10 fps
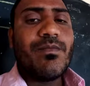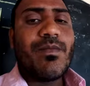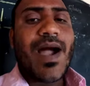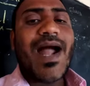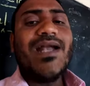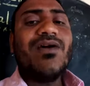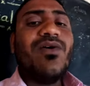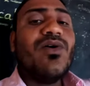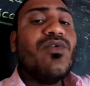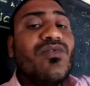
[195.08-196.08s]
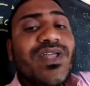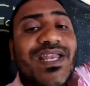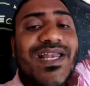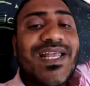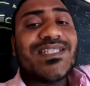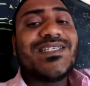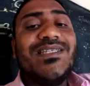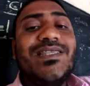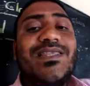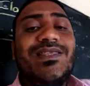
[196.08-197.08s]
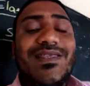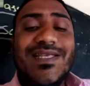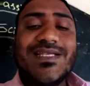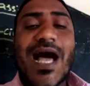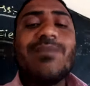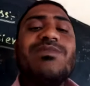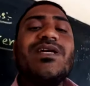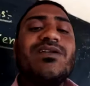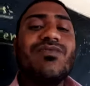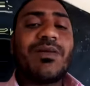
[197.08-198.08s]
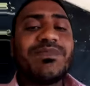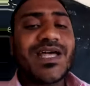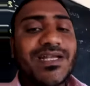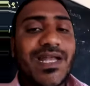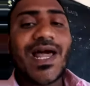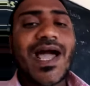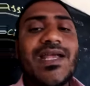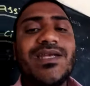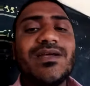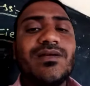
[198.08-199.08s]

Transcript: and we release this object from certain height.